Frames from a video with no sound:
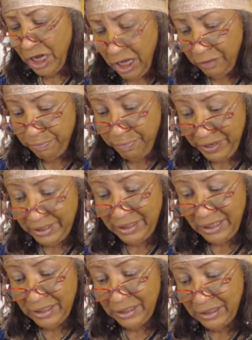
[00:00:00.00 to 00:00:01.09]
of
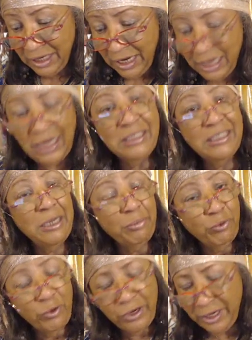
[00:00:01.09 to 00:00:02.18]
business,
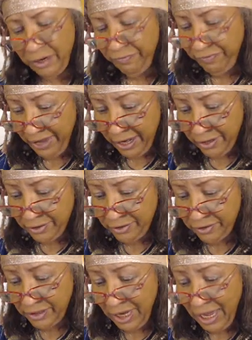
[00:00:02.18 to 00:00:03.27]
contemporary affairs,